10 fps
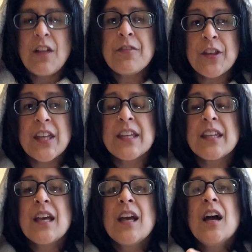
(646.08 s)
The
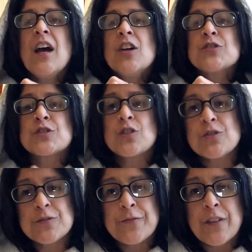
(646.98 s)

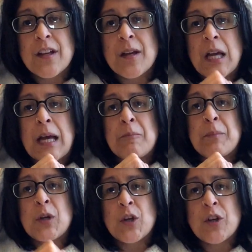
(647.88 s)
sulphur
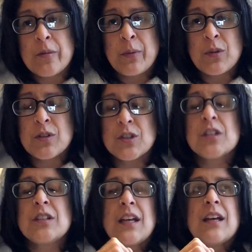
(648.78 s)
and
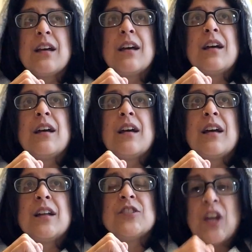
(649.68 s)
purple
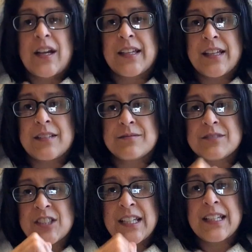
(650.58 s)
jacket,
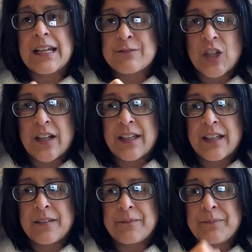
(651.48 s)
TNF
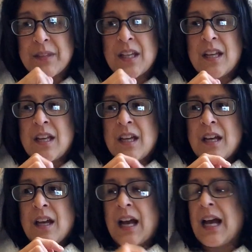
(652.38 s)
jacket.
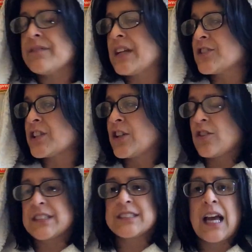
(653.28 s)
I haven't actually
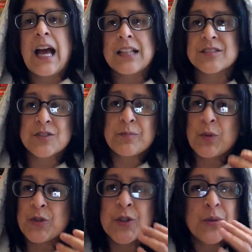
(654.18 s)
got it to hand,
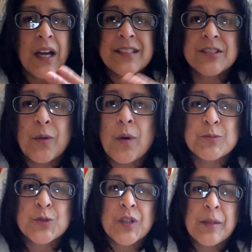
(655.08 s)
but you guys know what
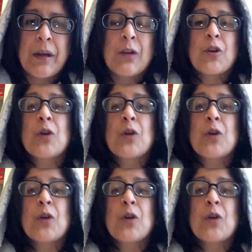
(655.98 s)
I'm talking about.